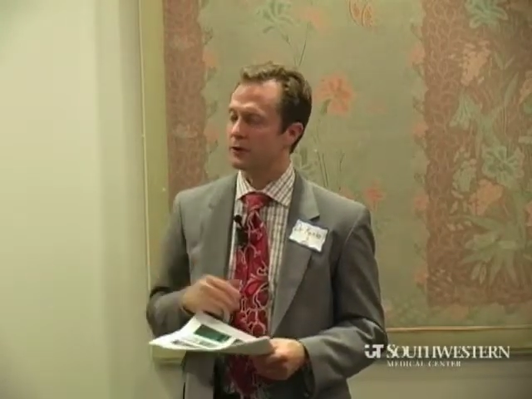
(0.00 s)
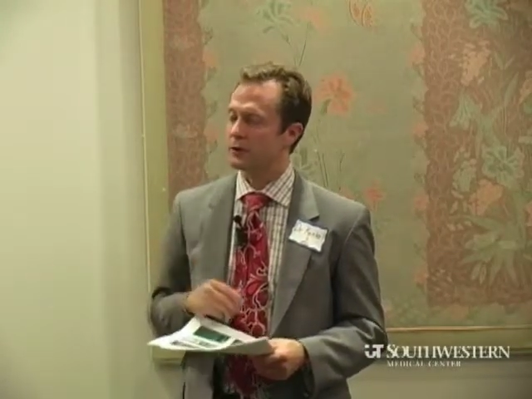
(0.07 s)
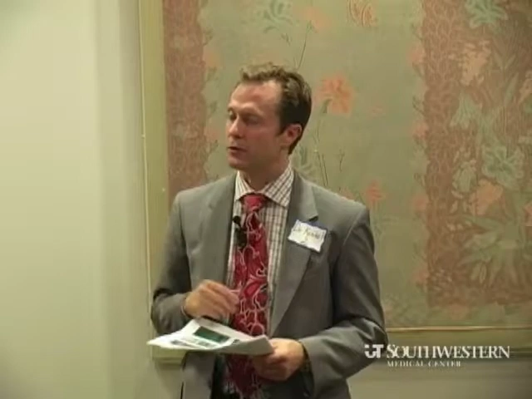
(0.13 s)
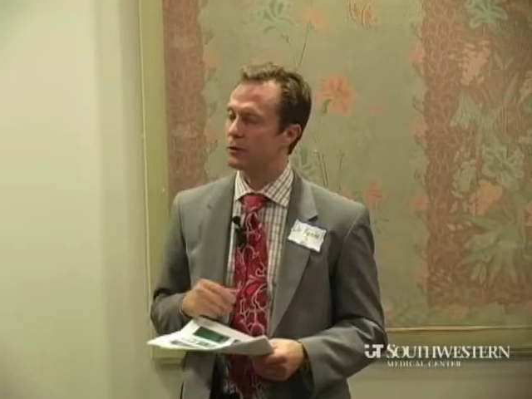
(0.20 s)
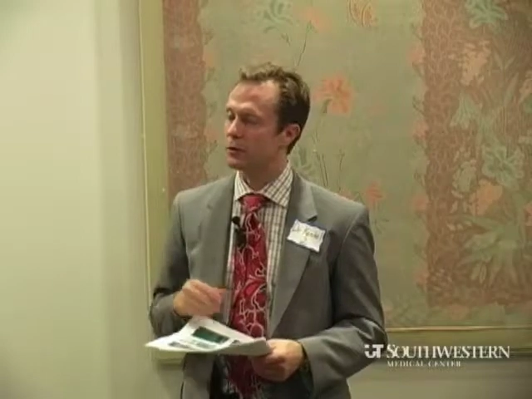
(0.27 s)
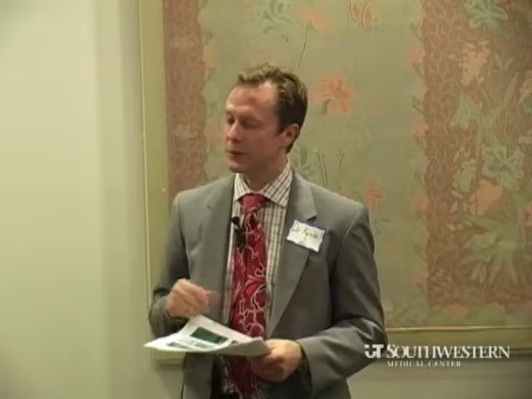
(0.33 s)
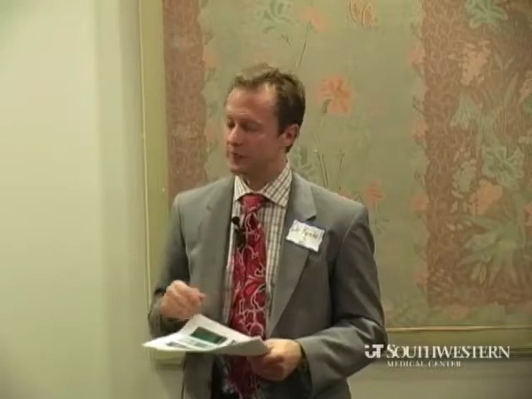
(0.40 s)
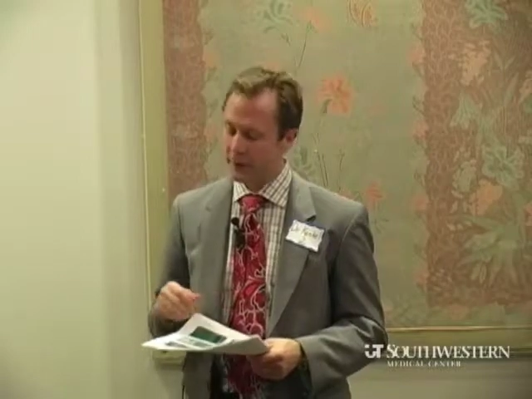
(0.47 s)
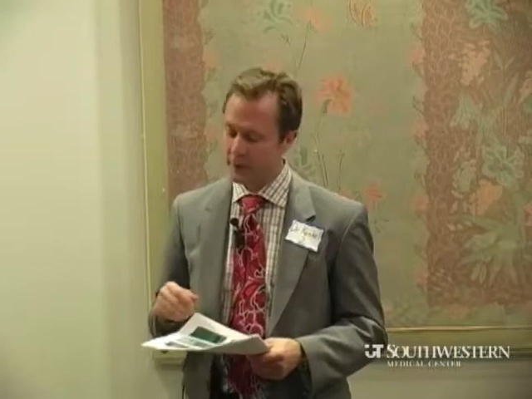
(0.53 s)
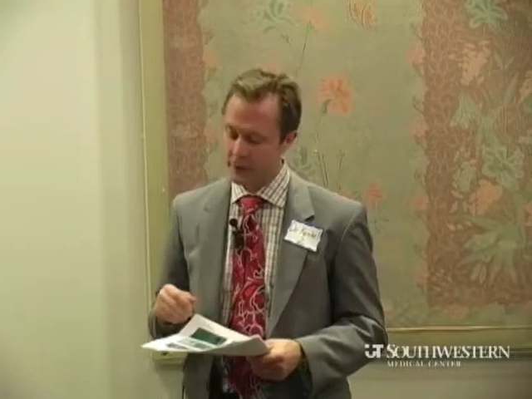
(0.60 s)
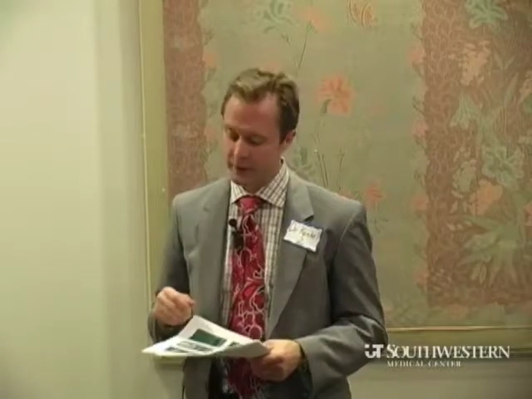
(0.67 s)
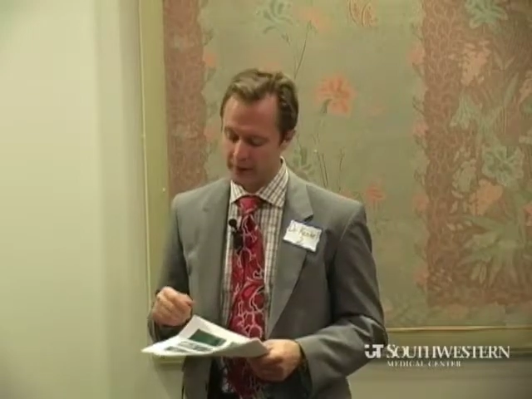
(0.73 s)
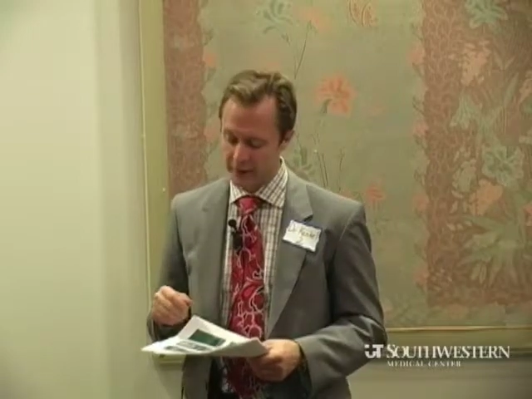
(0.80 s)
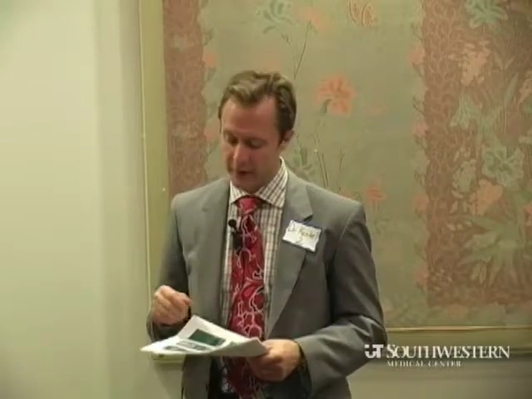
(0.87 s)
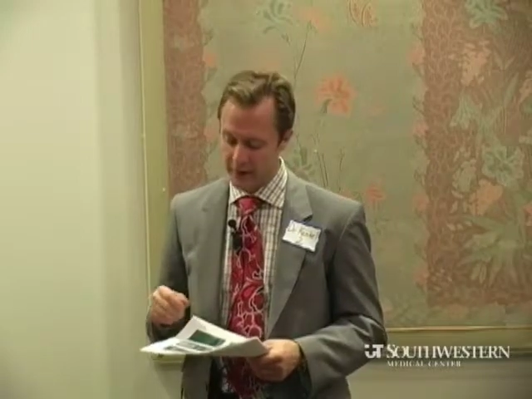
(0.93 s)
a 2-week
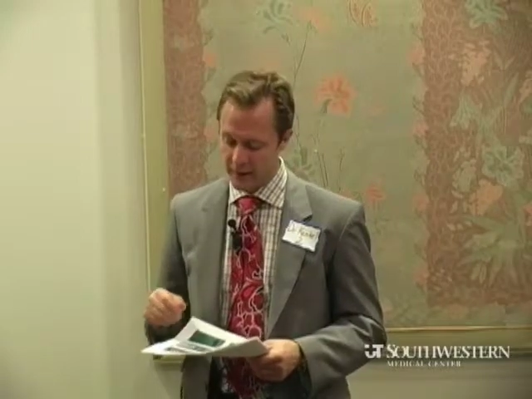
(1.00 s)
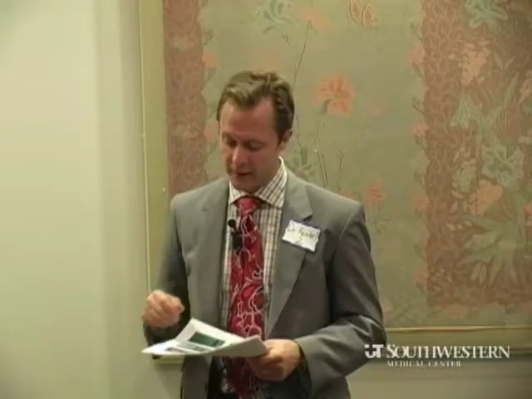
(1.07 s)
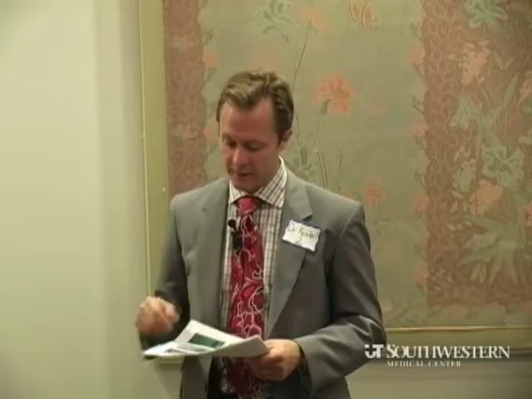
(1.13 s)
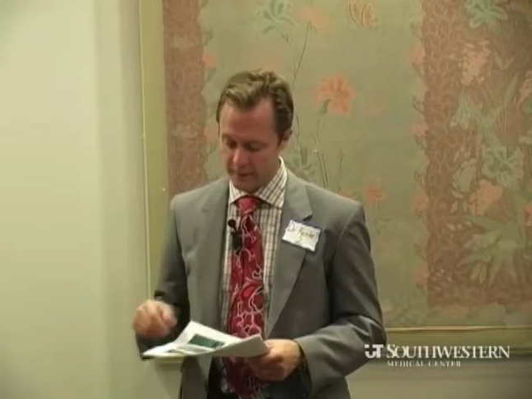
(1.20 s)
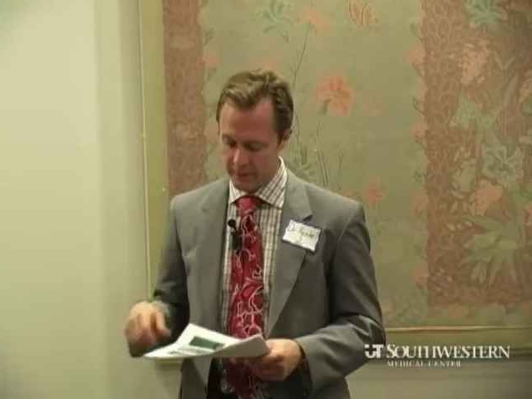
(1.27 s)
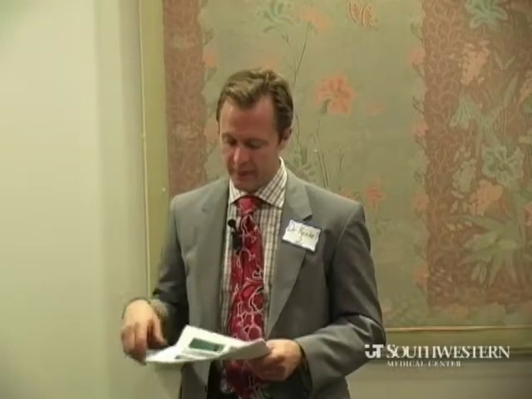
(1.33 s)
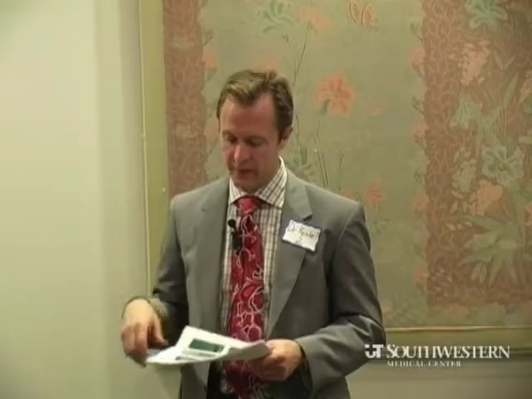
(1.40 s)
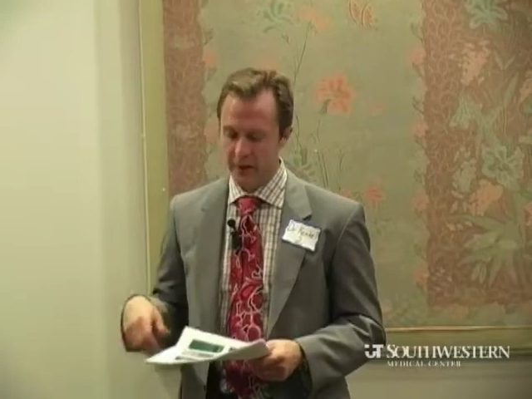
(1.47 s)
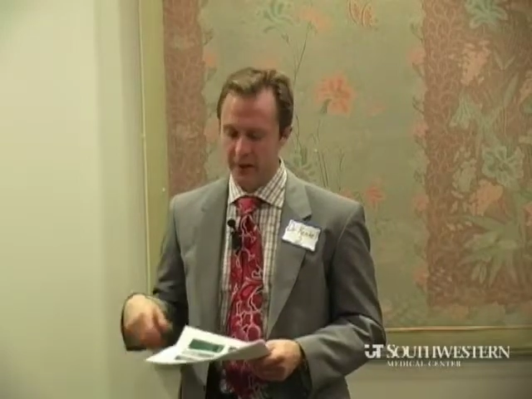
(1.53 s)
period of time.